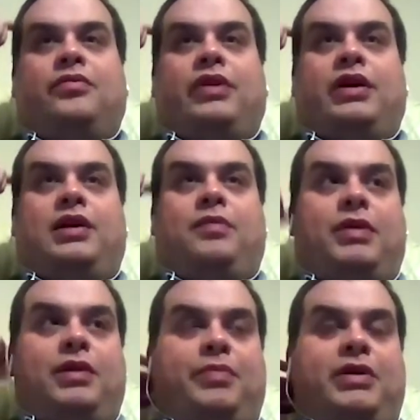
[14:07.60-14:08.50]

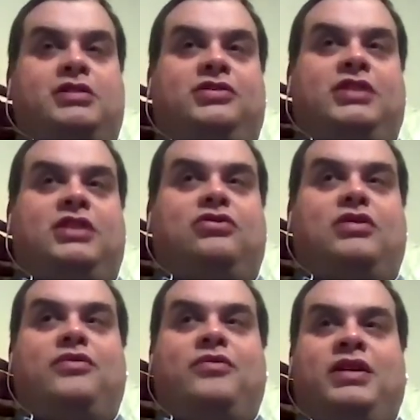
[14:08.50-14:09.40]
Peugeot
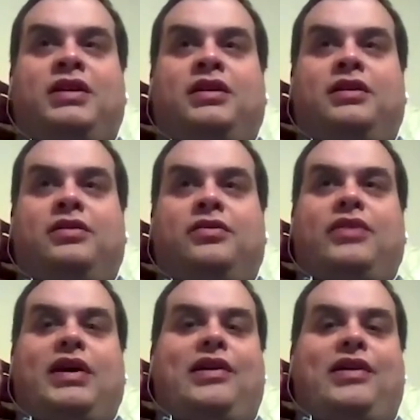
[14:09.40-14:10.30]
Citroen
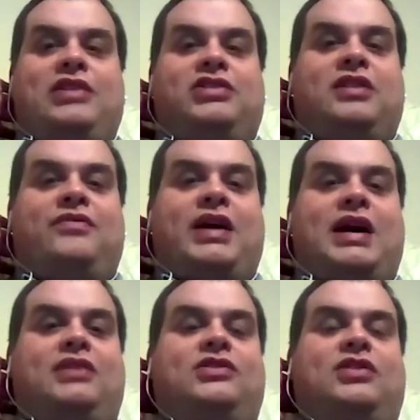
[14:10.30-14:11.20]
engine in
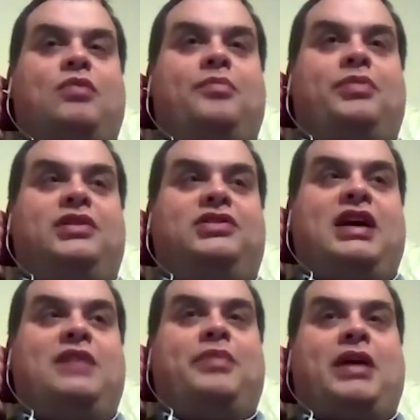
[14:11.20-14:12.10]
that
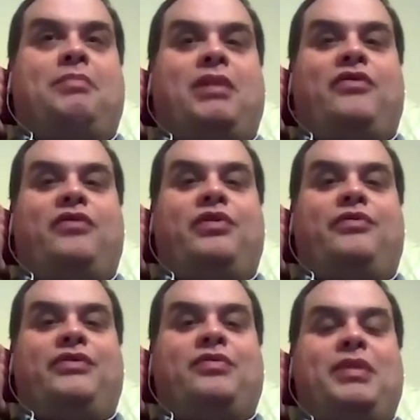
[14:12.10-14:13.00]
1.8 powered by
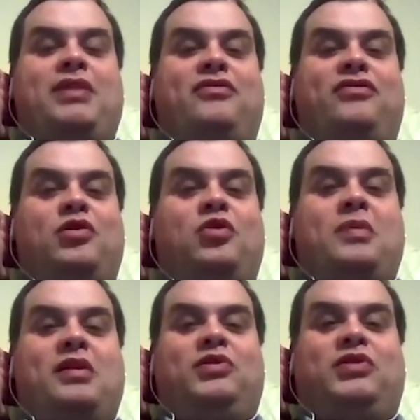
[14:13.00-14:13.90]
the forbidden fuel.
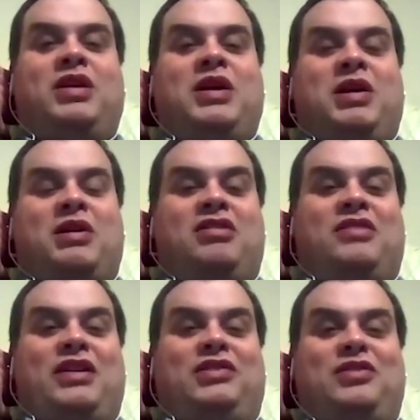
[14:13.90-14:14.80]
Won't go into
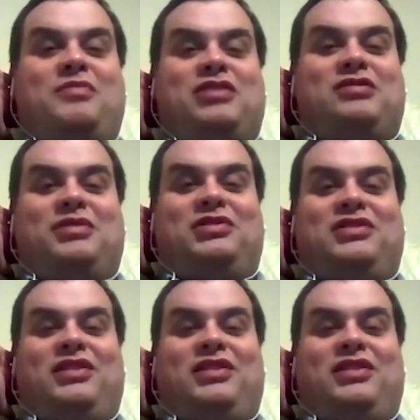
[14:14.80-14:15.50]
that too much on this.